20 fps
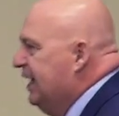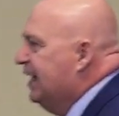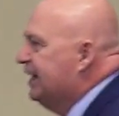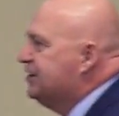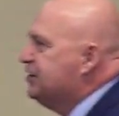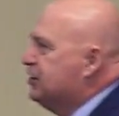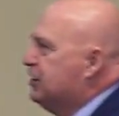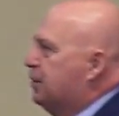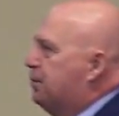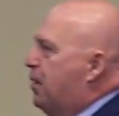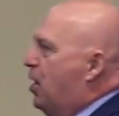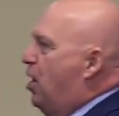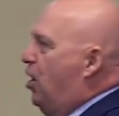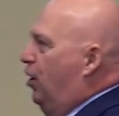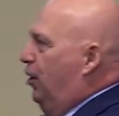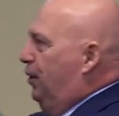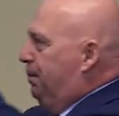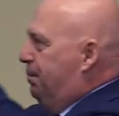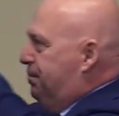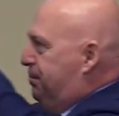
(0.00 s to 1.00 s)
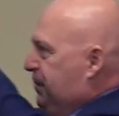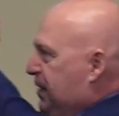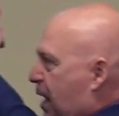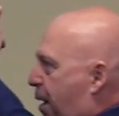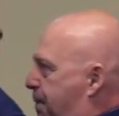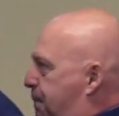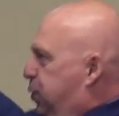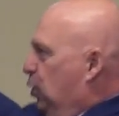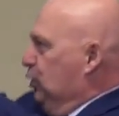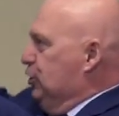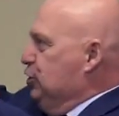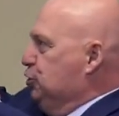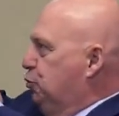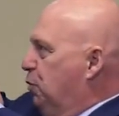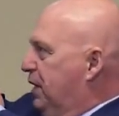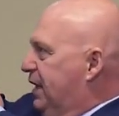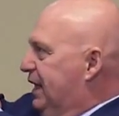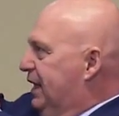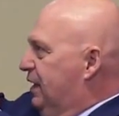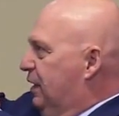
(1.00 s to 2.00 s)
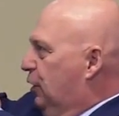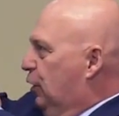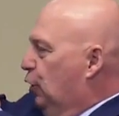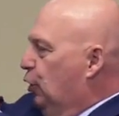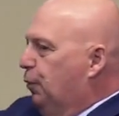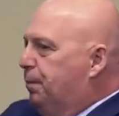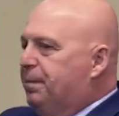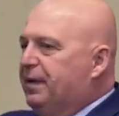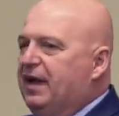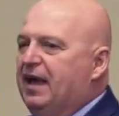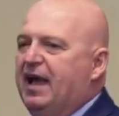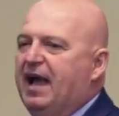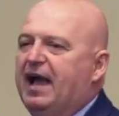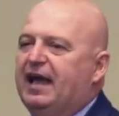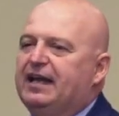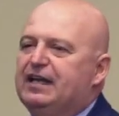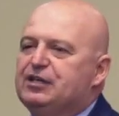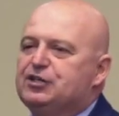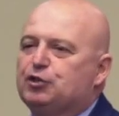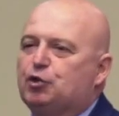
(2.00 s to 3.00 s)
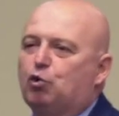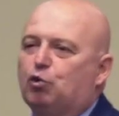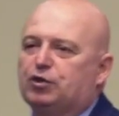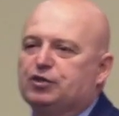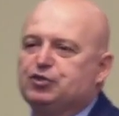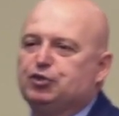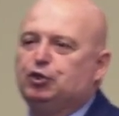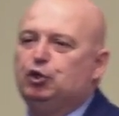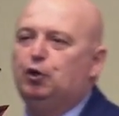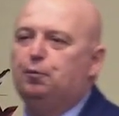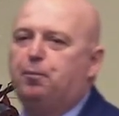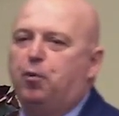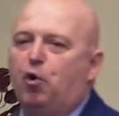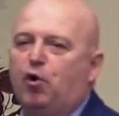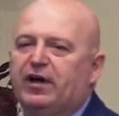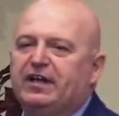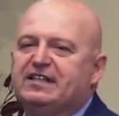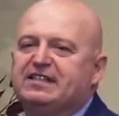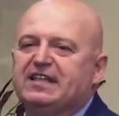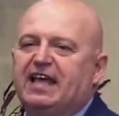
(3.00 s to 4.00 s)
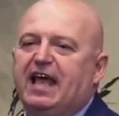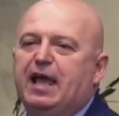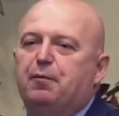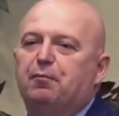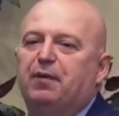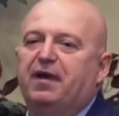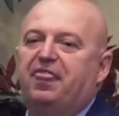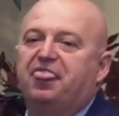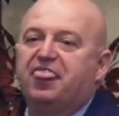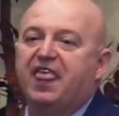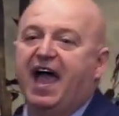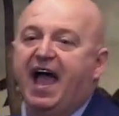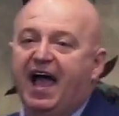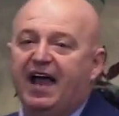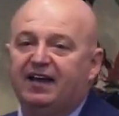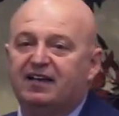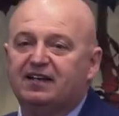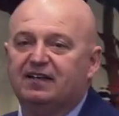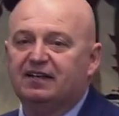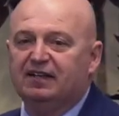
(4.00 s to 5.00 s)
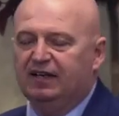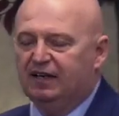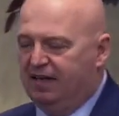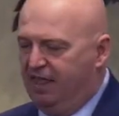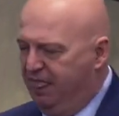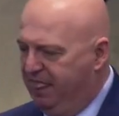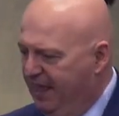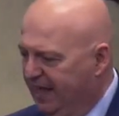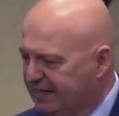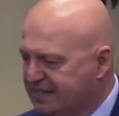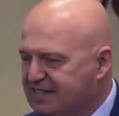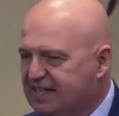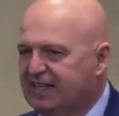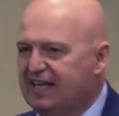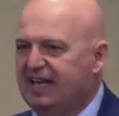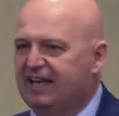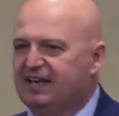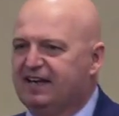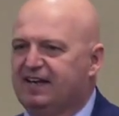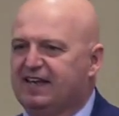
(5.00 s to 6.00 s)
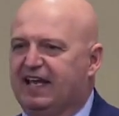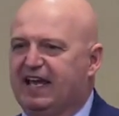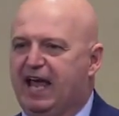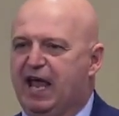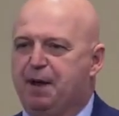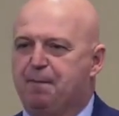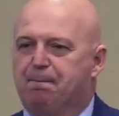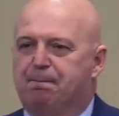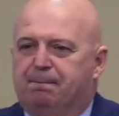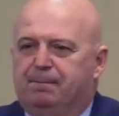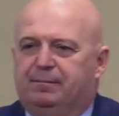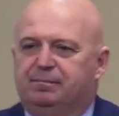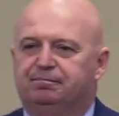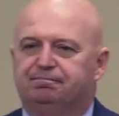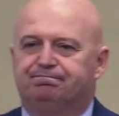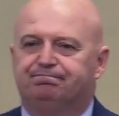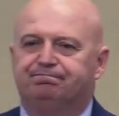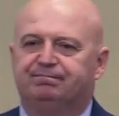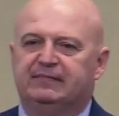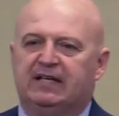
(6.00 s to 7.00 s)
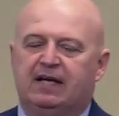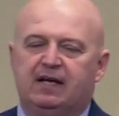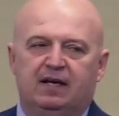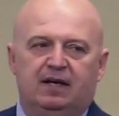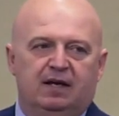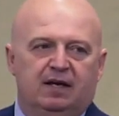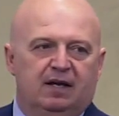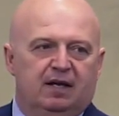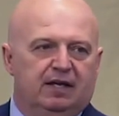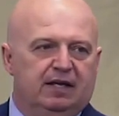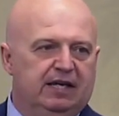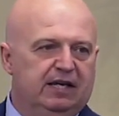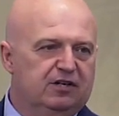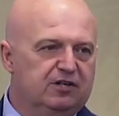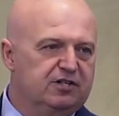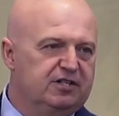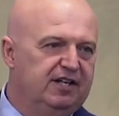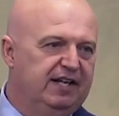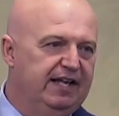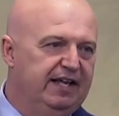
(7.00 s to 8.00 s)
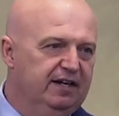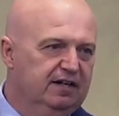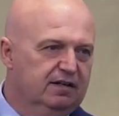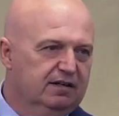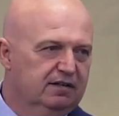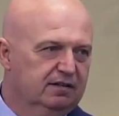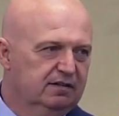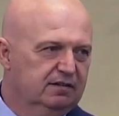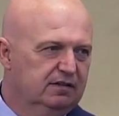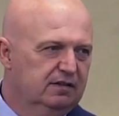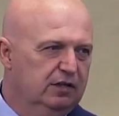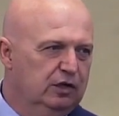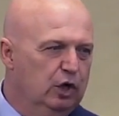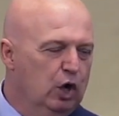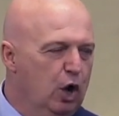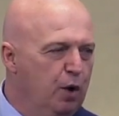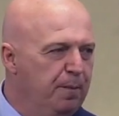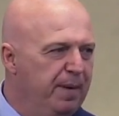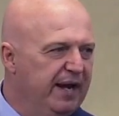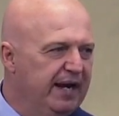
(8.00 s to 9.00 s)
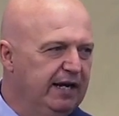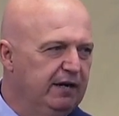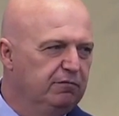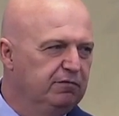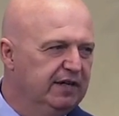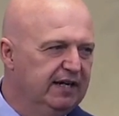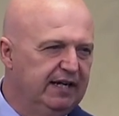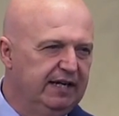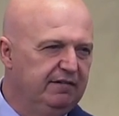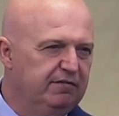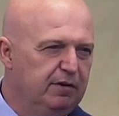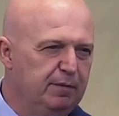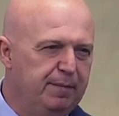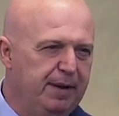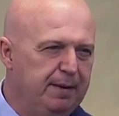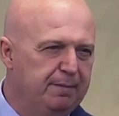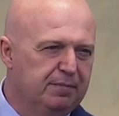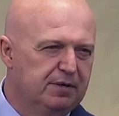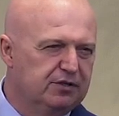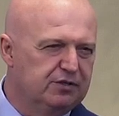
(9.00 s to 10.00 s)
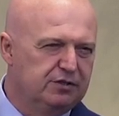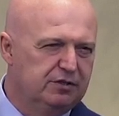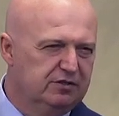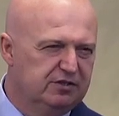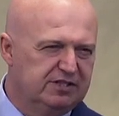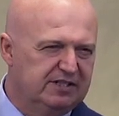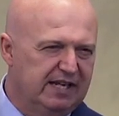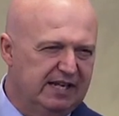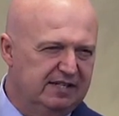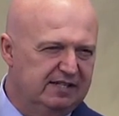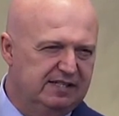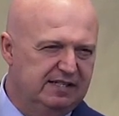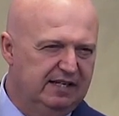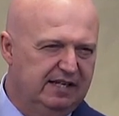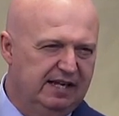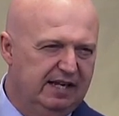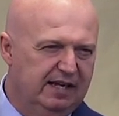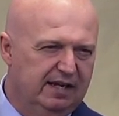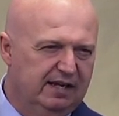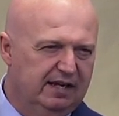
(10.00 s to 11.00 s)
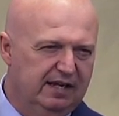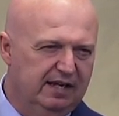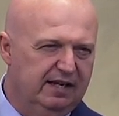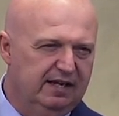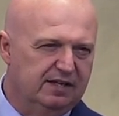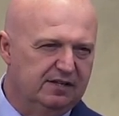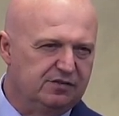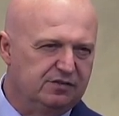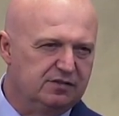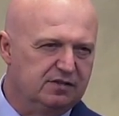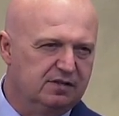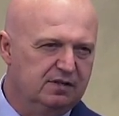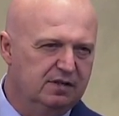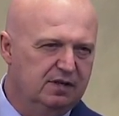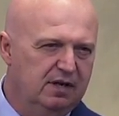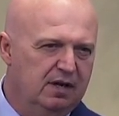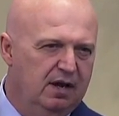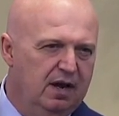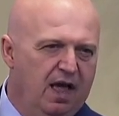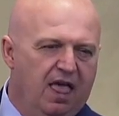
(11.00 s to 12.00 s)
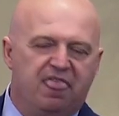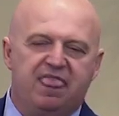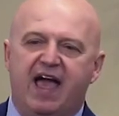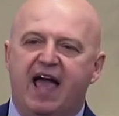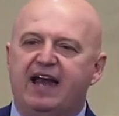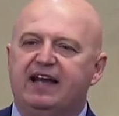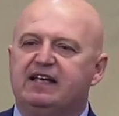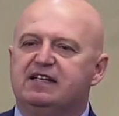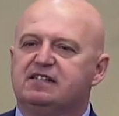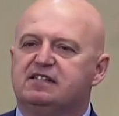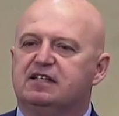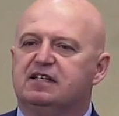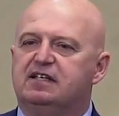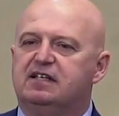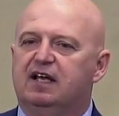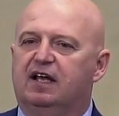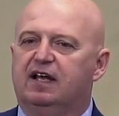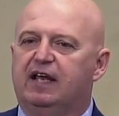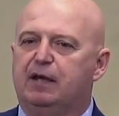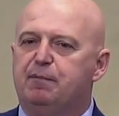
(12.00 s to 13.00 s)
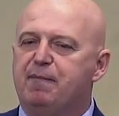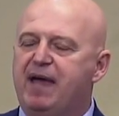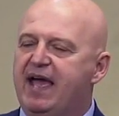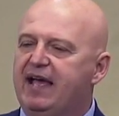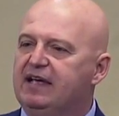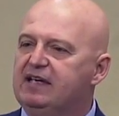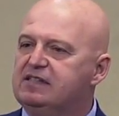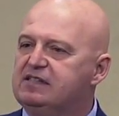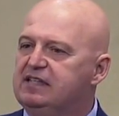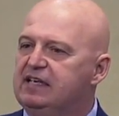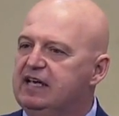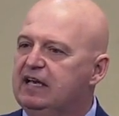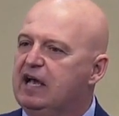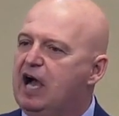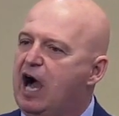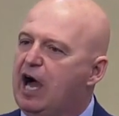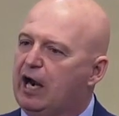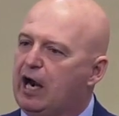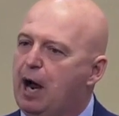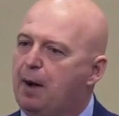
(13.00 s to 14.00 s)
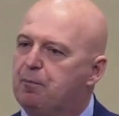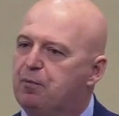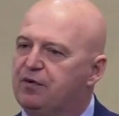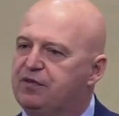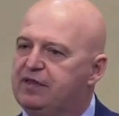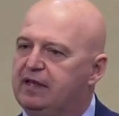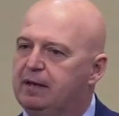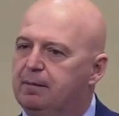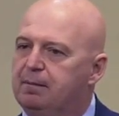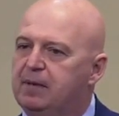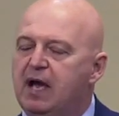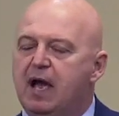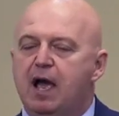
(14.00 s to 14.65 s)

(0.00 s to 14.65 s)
gets the ball, puts one in the hoop, and he scores 2 points, and with that, that's the end of the game. Years later, nobody really remembers who Stacey King is. That is until a magazine caught up with him